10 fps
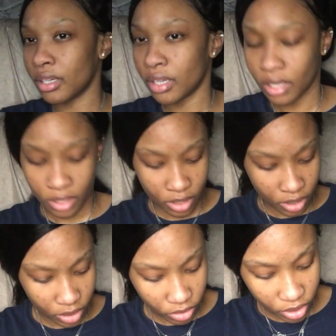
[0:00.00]
repair
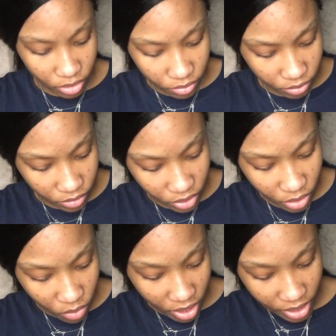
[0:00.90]
leave-in too on top
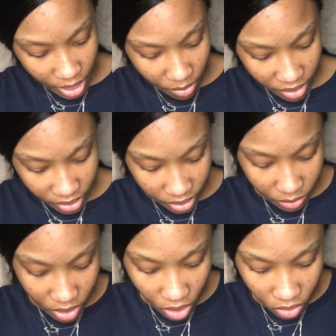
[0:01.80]
of that.
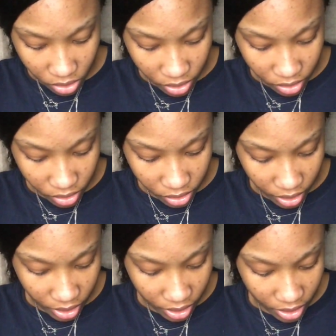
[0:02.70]
And when I tell y'all,